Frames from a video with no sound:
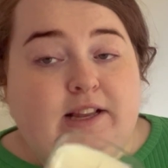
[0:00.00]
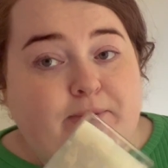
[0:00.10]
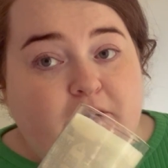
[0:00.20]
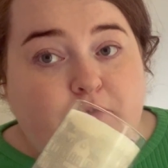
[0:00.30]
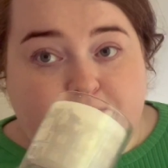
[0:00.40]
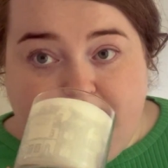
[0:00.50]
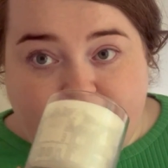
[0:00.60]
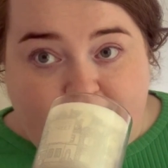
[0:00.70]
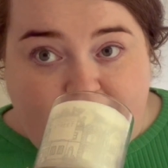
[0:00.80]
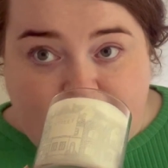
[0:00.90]
bit of one of my
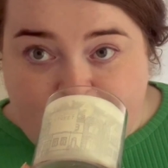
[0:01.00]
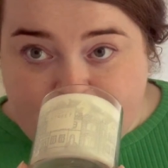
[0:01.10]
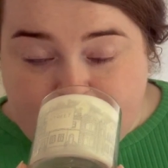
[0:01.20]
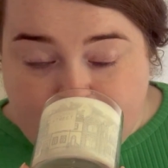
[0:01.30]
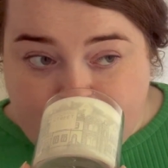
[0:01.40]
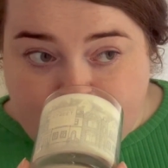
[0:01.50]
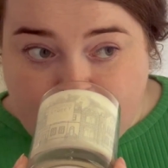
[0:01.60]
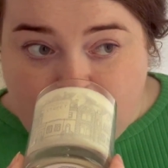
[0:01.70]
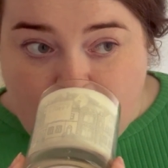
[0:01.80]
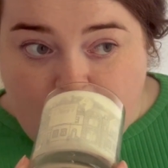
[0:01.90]
faves,
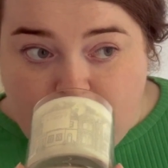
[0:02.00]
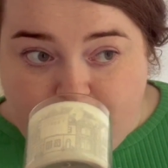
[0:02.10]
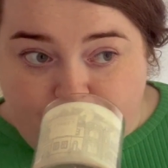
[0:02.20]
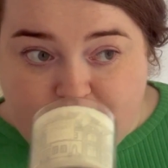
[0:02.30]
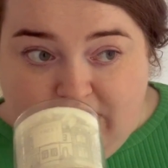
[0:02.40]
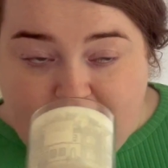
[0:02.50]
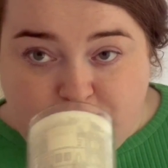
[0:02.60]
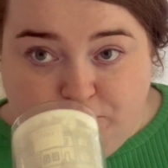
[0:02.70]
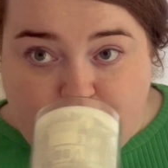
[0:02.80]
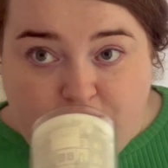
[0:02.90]
the
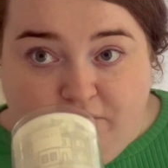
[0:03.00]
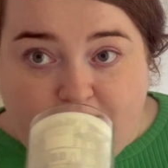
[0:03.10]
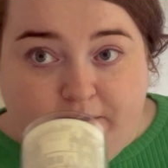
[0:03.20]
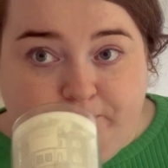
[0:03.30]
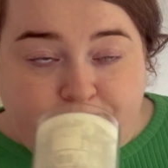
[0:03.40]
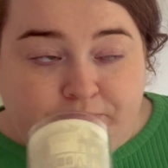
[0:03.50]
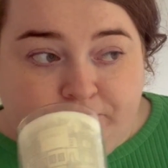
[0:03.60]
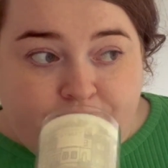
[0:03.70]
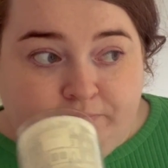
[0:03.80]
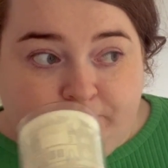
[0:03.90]
Angel Nova
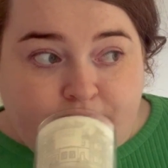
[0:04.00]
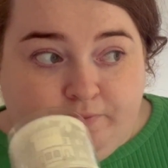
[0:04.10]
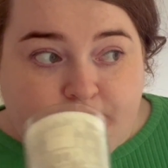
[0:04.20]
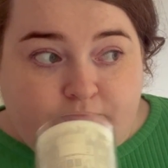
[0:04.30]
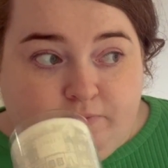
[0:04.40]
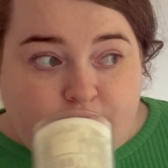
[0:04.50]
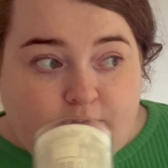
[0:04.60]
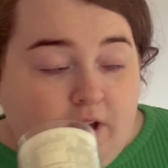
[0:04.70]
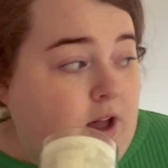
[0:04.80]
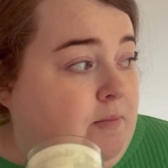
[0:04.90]

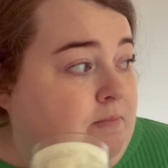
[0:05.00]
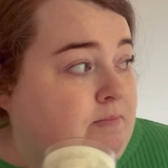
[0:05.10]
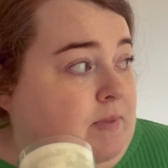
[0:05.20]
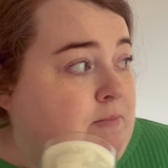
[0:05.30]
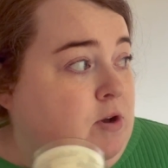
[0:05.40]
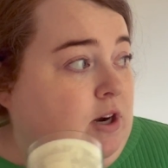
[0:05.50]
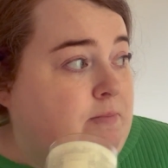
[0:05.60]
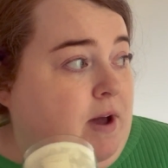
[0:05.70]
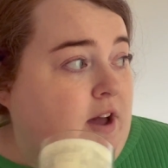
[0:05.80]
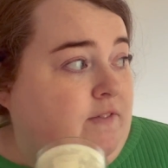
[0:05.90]
Mugler
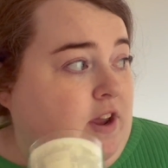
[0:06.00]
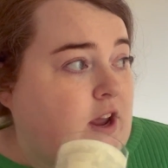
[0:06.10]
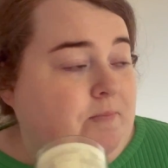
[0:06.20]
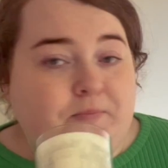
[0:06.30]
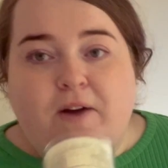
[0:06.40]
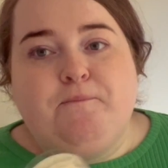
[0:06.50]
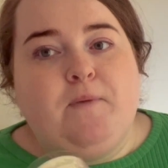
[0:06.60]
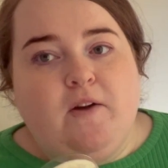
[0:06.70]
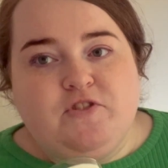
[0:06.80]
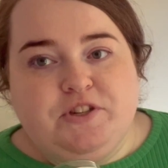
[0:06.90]
perfume.
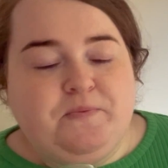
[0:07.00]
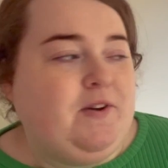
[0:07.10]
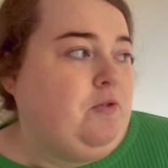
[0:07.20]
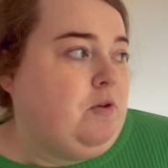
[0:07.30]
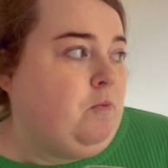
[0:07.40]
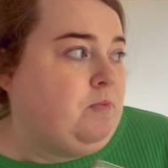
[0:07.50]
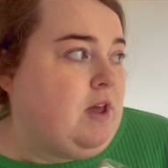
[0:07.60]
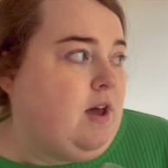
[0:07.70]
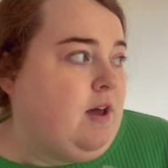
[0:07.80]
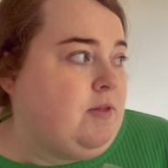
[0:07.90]
I've just filled
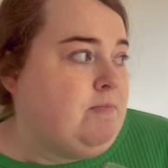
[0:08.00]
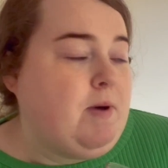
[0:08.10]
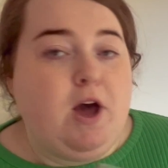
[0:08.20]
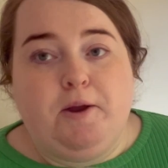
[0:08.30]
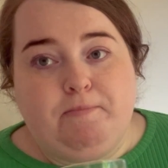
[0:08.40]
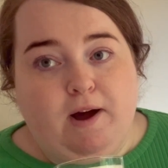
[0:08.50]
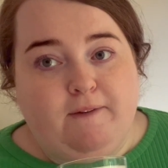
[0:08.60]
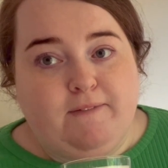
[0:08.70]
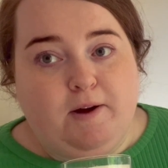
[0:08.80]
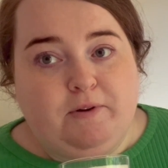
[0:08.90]
the bird
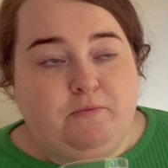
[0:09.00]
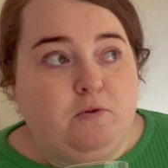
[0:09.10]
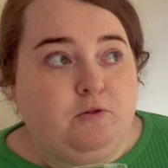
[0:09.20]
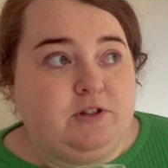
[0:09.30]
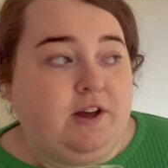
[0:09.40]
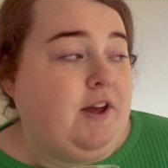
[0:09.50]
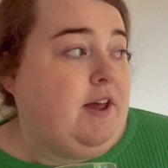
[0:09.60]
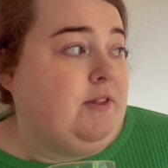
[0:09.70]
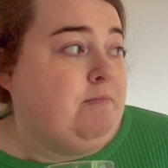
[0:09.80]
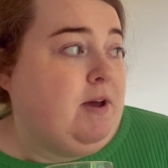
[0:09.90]
bath up with water
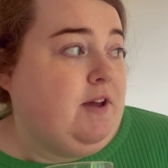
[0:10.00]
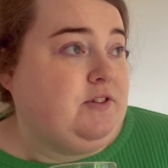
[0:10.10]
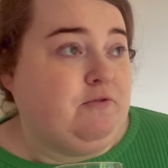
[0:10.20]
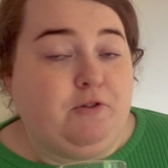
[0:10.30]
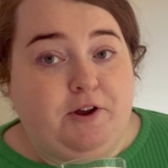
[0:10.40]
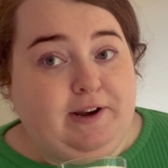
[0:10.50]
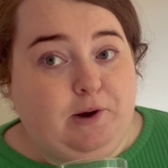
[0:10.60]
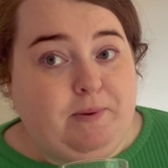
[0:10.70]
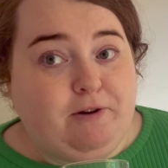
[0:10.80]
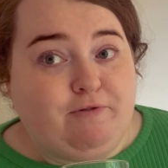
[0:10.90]
and the birds are all going a
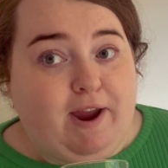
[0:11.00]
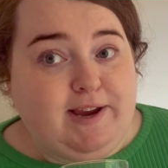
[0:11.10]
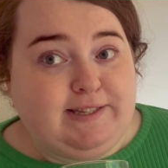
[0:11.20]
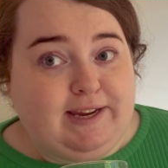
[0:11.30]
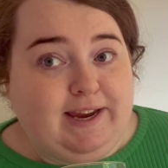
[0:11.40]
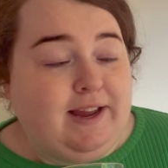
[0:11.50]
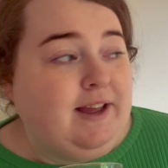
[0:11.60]
little bit crazy.